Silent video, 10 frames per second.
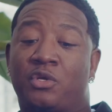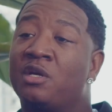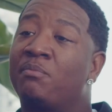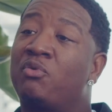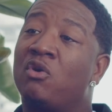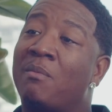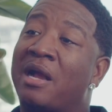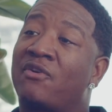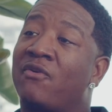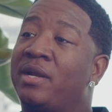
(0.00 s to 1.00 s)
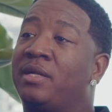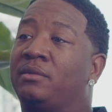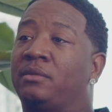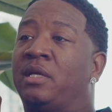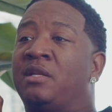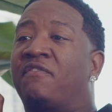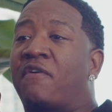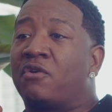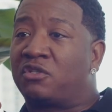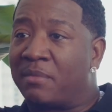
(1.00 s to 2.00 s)
You couldn't pull my credit in the
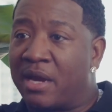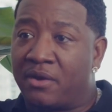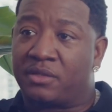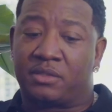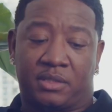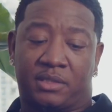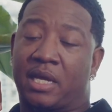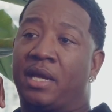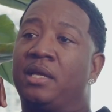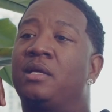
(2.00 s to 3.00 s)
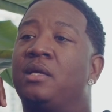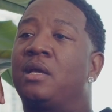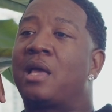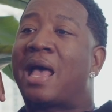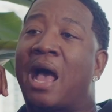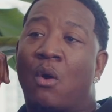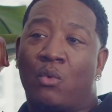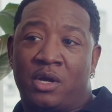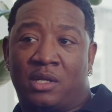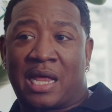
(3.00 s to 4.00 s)
first marriage to say how
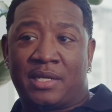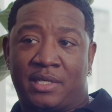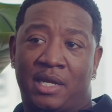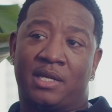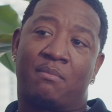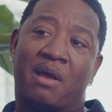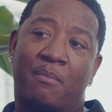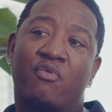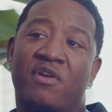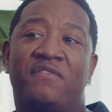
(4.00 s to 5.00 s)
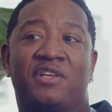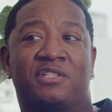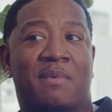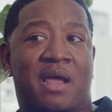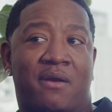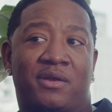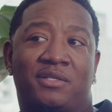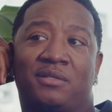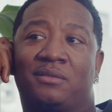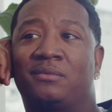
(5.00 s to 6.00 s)
well I did in my previous
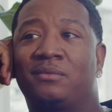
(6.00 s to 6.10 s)
marriage,